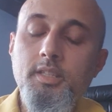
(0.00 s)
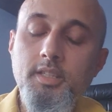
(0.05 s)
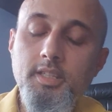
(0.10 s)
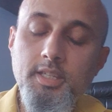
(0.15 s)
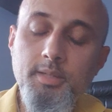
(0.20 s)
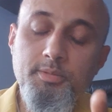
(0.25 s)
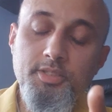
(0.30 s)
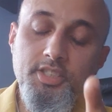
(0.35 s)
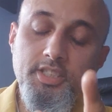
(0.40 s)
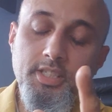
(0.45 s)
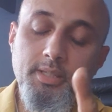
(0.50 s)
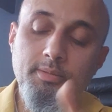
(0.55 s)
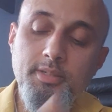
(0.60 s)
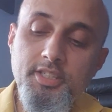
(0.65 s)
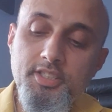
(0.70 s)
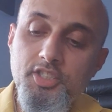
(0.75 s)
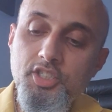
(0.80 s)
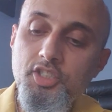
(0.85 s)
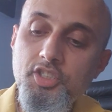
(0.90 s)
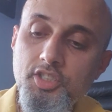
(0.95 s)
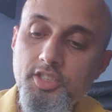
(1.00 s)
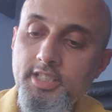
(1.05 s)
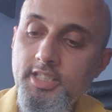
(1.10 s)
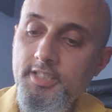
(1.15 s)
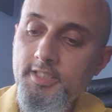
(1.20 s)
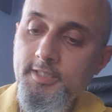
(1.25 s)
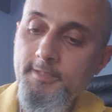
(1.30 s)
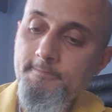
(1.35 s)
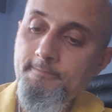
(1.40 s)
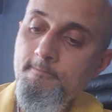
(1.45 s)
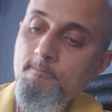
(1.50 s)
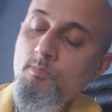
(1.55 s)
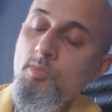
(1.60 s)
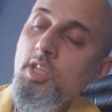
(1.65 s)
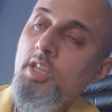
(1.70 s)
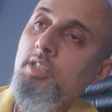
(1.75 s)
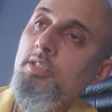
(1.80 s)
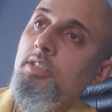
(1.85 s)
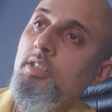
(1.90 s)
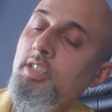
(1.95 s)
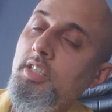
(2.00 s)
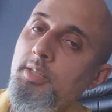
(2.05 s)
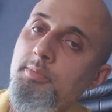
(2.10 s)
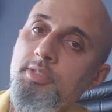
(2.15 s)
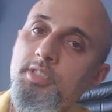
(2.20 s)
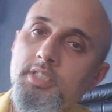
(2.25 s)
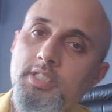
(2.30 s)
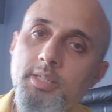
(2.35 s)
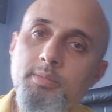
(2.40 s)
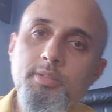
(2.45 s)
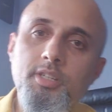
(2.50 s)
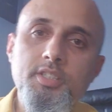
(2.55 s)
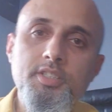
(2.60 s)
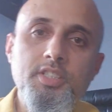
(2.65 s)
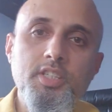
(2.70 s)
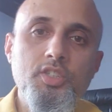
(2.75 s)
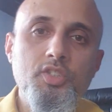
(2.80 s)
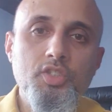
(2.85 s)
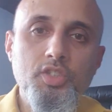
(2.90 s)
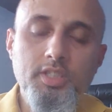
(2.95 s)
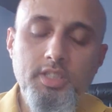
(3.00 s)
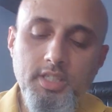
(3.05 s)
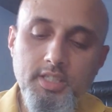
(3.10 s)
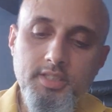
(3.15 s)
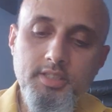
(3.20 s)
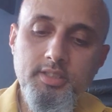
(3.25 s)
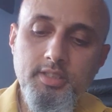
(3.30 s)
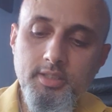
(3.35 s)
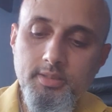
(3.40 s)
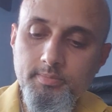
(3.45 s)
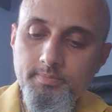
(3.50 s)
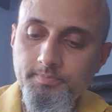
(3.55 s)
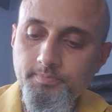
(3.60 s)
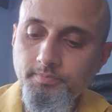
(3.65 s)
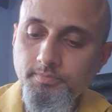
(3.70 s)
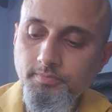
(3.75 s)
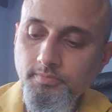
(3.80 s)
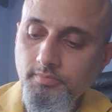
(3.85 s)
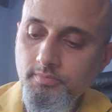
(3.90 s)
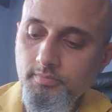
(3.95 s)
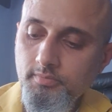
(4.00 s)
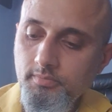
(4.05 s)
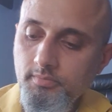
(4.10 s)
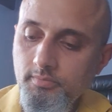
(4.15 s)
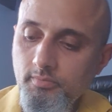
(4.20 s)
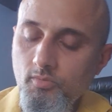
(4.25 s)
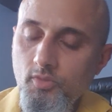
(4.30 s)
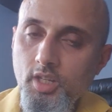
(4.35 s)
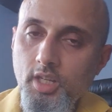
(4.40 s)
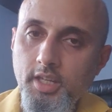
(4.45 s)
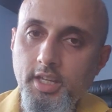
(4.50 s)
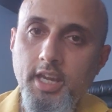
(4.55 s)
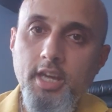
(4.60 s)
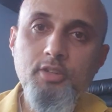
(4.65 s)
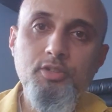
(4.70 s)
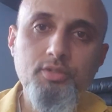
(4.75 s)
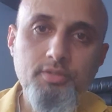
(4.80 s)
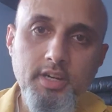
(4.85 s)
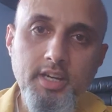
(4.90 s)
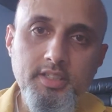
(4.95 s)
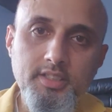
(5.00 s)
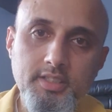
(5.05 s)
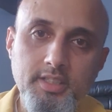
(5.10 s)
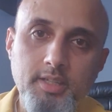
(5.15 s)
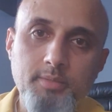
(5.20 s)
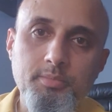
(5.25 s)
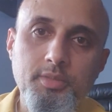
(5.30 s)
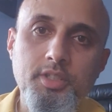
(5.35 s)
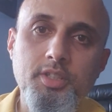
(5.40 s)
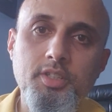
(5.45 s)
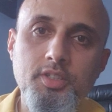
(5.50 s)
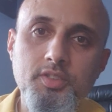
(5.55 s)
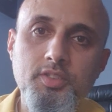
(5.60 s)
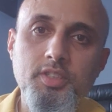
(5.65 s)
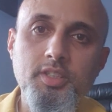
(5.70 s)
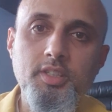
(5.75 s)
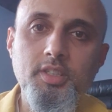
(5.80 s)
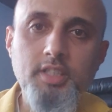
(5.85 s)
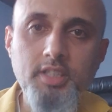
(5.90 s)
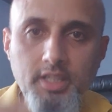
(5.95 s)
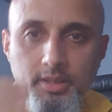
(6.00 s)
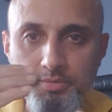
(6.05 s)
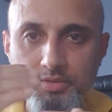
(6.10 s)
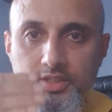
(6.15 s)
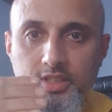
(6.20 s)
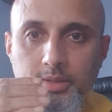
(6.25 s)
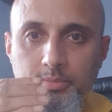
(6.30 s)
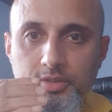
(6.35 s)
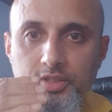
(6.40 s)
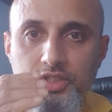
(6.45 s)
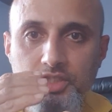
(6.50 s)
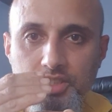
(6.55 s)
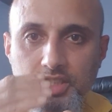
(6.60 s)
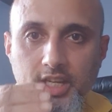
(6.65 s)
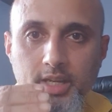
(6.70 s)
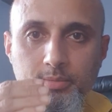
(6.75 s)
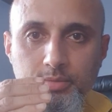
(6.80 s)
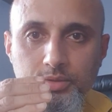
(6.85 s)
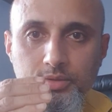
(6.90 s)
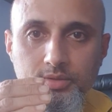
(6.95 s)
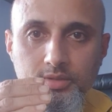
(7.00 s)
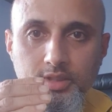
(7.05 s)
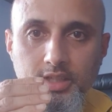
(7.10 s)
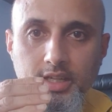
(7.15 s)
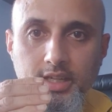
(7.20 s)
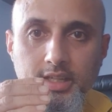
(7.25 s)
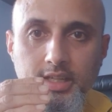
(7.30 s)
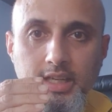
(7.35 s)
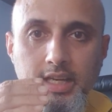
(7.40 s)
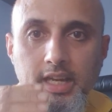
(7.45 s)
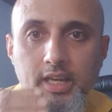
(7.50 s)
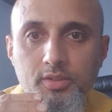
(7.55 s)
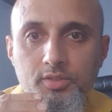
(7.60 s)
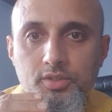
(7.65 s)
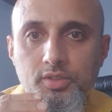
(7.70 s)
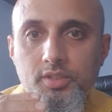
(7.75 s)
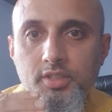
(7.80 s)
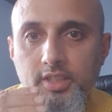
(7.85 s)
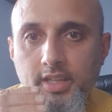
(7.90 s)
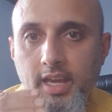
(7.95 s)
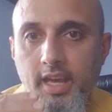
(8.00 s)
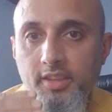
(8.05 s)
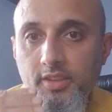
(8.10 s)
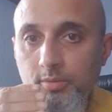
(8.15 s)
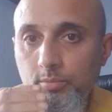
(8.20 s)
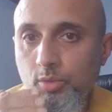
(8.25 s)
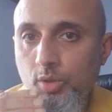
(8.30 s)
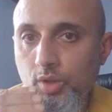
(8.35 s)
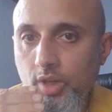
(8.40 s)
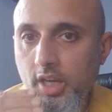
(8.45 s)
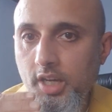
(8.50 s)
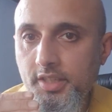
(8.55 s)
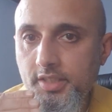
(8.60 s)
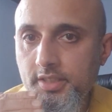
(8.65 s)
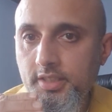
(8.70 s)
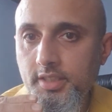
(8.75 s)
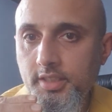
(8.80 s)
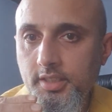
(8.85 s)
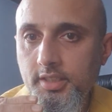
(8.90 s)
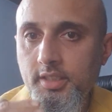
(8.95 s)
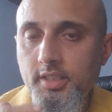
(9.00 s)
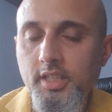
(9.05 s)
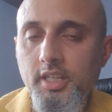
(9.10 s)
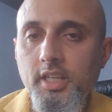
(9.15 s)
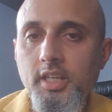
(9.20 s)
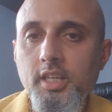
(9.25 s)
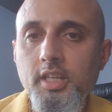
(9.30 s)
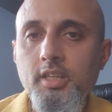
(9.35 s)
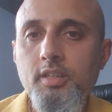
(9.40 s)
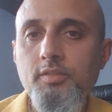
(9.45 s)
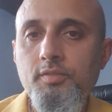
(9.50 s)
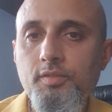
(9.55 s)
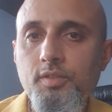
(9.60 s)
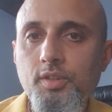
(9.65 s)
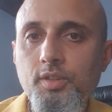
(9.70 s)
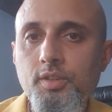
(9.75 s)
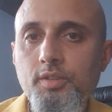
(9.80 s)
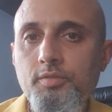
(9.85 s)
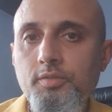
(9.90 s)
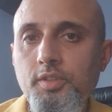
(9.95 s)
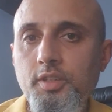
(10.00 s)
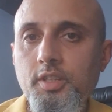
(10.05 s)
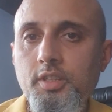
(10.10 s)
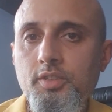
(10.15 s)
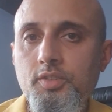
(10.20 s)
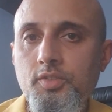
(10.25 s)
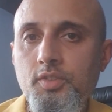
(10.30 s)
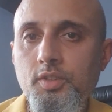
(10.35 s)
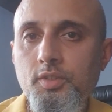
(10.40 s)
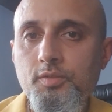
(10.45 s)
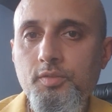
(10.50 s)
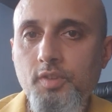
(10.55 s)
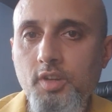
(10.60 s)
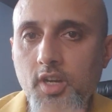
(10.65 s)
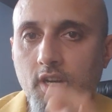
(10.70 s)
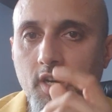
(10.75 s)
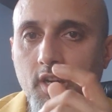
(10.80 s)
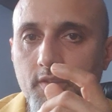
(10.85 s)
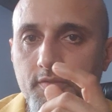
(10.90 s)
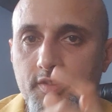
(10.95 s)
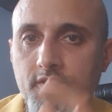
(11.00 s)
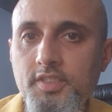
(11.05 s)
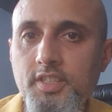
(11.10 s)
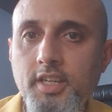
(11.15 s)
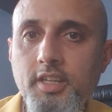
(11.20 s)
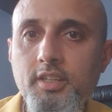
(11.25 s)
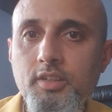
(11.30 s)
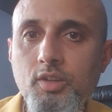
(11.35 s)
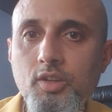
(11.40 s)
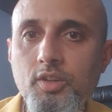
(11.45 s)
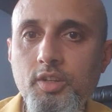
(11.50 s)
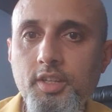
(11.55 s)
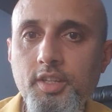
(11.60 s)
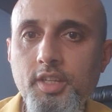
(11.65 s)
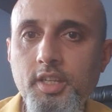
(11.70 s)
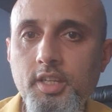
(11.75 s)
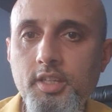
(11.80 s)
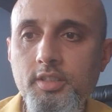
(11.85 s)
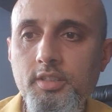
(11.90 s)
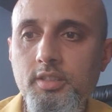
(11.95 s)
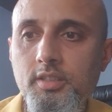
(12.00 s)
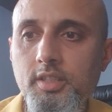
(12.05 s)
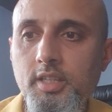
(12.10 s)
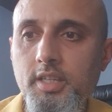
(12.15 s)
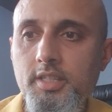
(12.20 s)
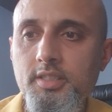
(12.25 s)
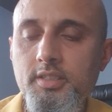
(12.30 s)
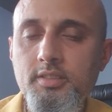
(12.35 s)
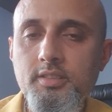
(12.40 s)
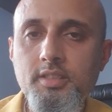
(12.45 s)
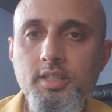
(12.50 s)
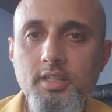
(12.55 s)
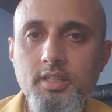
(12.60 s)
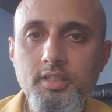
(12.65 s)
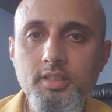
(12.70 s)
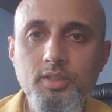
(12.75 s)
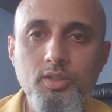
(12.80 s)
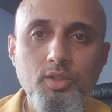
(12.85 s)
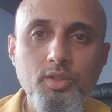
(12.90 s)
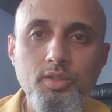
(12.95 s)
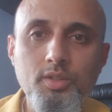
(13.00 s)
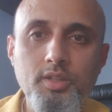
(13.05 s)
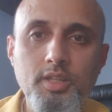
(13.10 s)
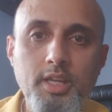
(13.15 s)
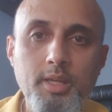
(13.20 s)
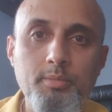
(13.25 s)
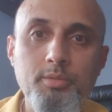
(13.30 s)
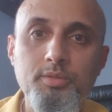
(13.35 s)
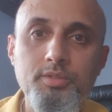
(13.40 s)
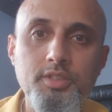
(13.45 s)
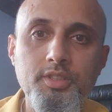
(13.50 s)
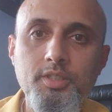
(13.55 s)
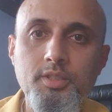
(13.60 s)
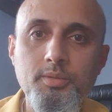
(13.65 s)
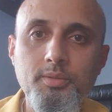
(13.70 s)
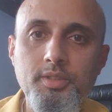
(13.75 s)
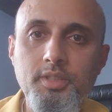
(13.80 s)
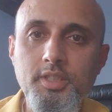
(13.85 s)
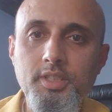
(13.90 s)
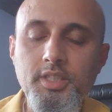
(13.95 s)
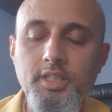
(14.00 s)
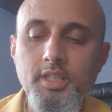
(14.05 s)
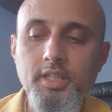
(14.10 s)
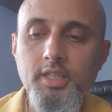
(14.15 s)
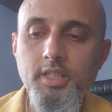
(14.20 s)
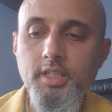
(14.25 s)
image stabilization, that's it. So image stabilization is counteracts that, because it keeps the image stable and allows you to gather more light in for, you know, so for half a second longer than that is you're able to do with the